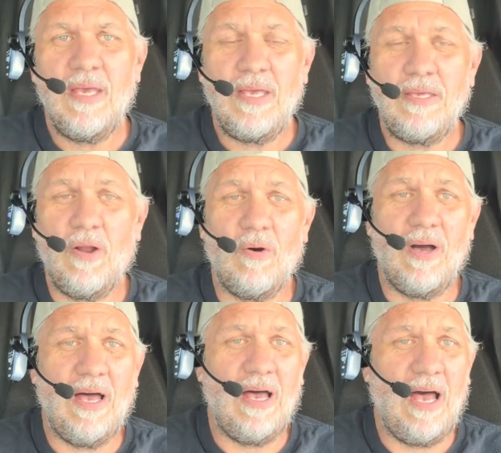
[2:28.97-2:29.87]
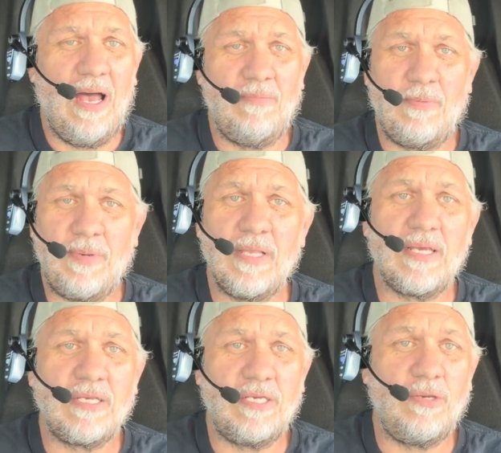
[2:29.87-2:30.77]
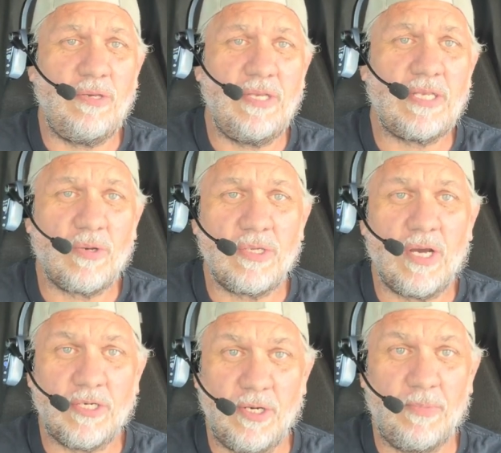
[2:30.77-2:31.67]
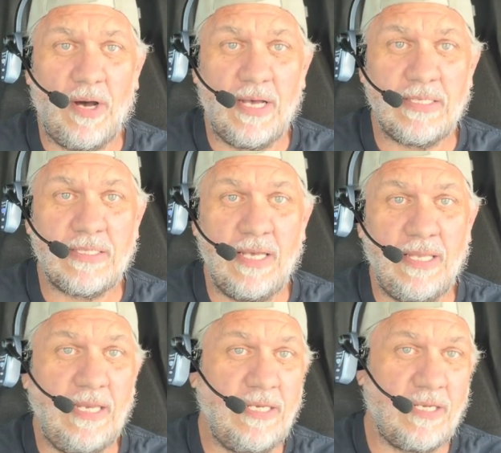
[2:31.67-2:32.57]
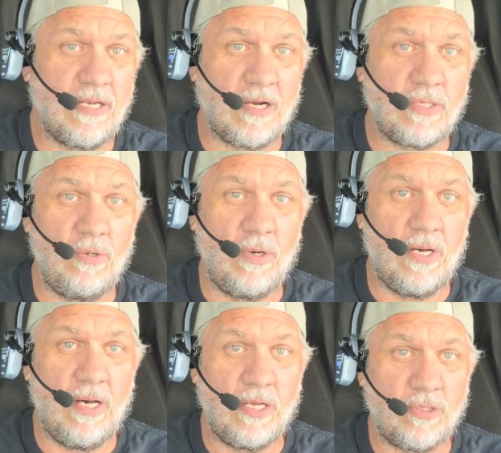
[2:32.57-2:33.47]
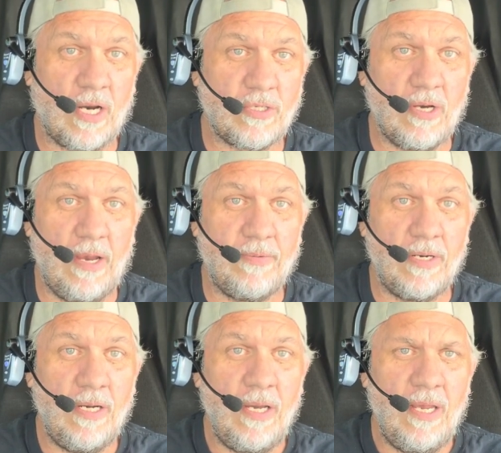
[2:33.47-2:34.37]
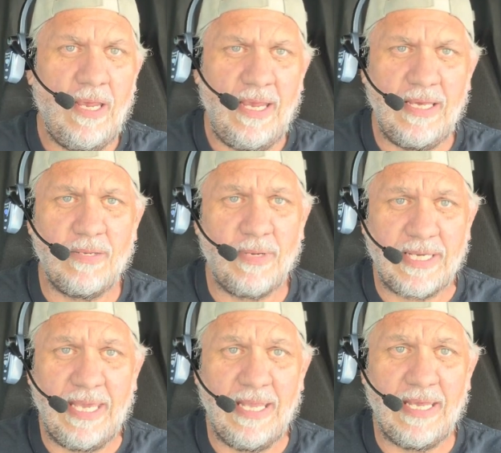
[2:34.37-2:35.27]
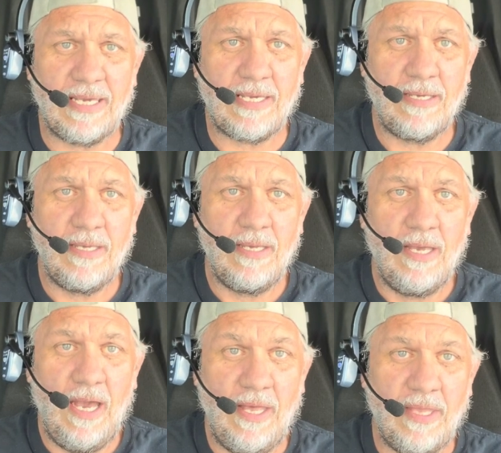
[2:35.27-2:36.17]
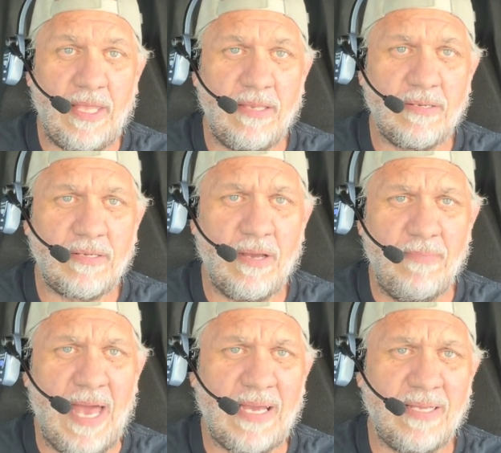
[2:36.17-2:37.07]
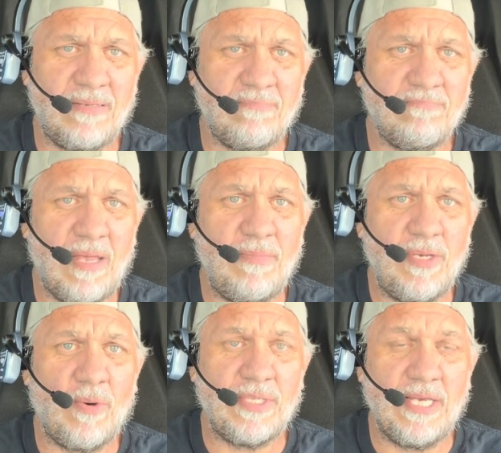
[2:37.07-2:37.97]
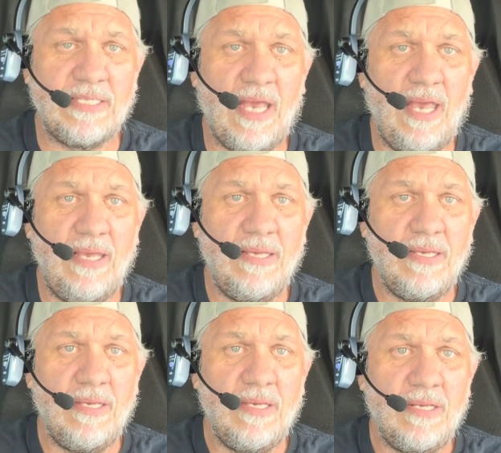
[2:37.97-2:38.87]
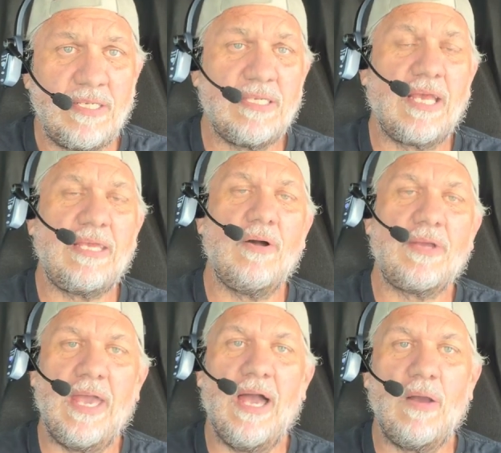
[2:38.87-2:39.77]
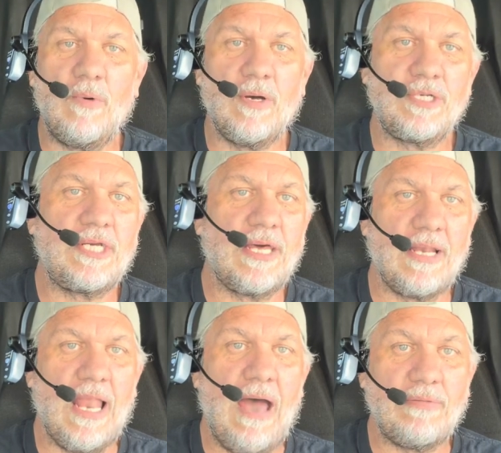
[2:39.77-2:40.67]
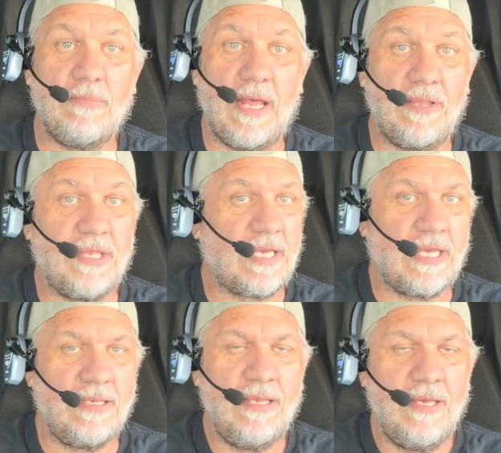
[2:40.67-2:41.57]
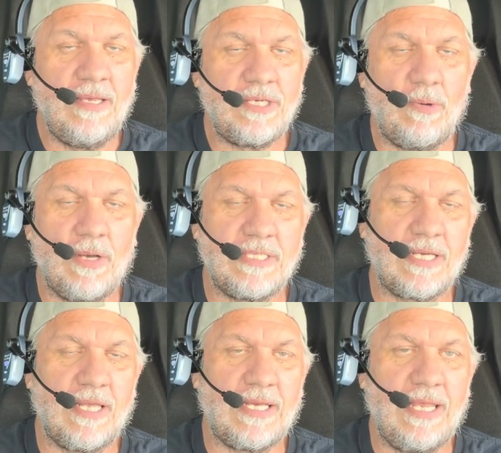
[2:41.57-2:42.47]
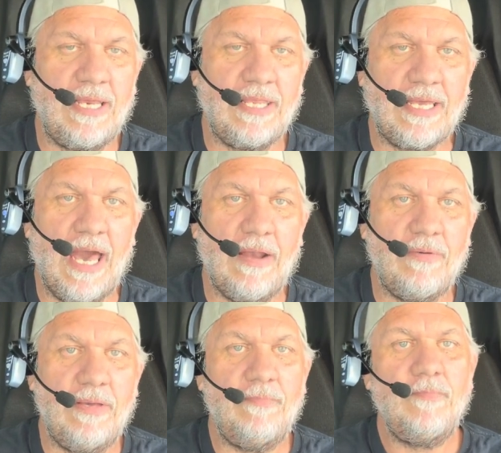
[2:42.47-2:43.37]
you know, I'm appealing to you. You need to go talk to your boss, and they need to talk to a truck driver and a mechanic, and then come back and let me know what they say. She's like, yeah, okay, I will. She kind of laughed about it, thinking she wasn't going to get anything out of it.